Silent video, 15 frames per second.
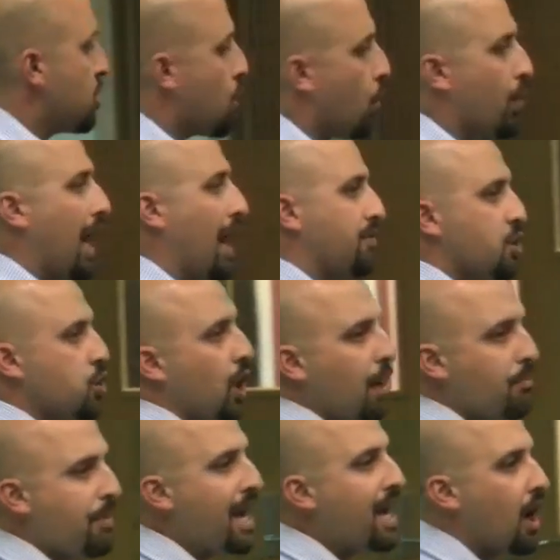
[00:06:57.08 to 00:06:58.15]
So we have to try
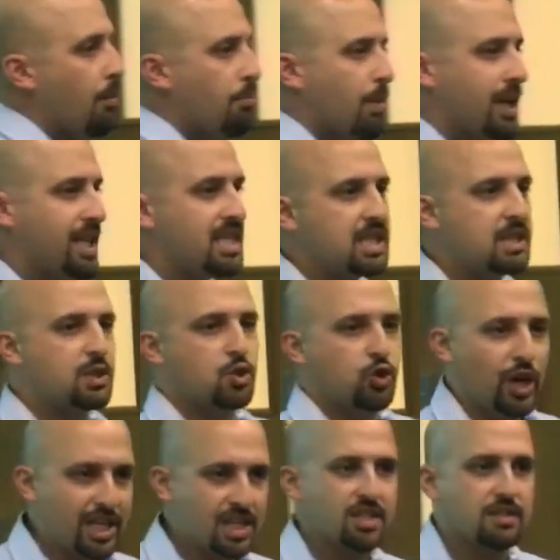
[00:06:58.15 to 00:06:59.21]
and make our money
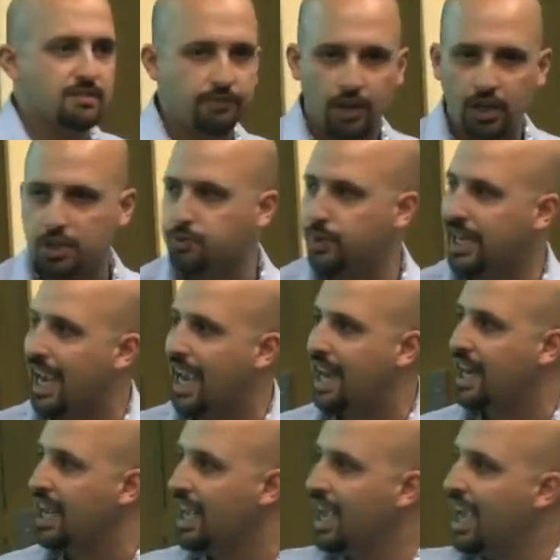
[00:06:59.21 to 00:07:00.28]
stretch as far as we
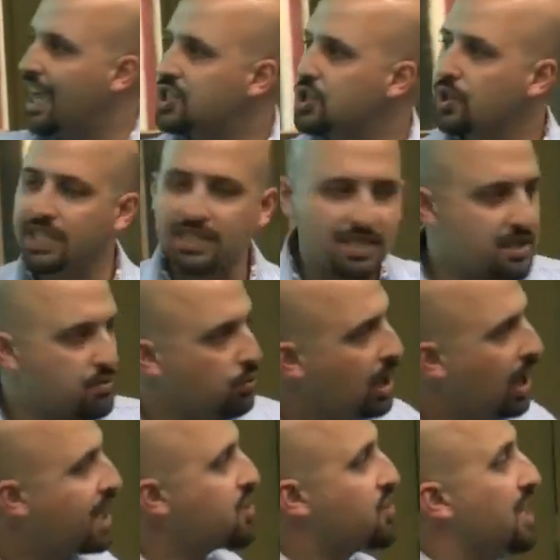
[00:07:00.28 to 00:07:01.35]
can. And so there's this
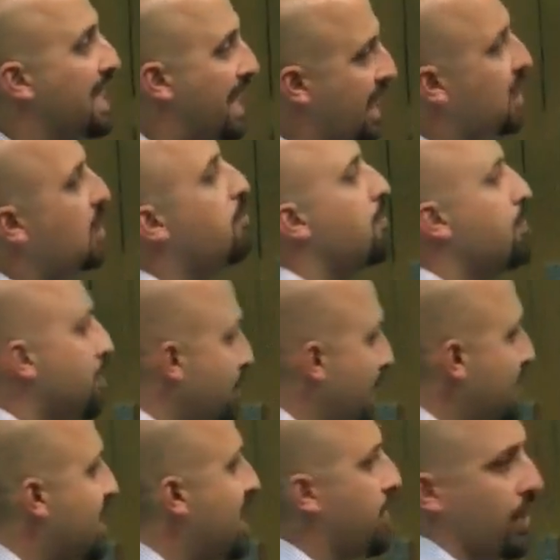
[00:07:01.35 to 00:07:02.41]
reliance on getting the
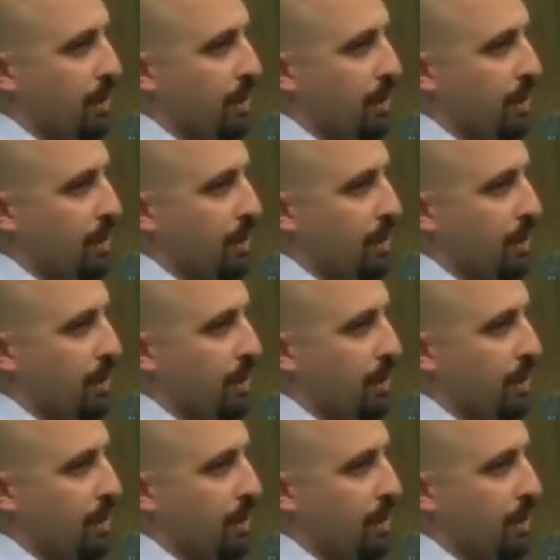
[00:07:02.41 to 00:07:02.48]
message out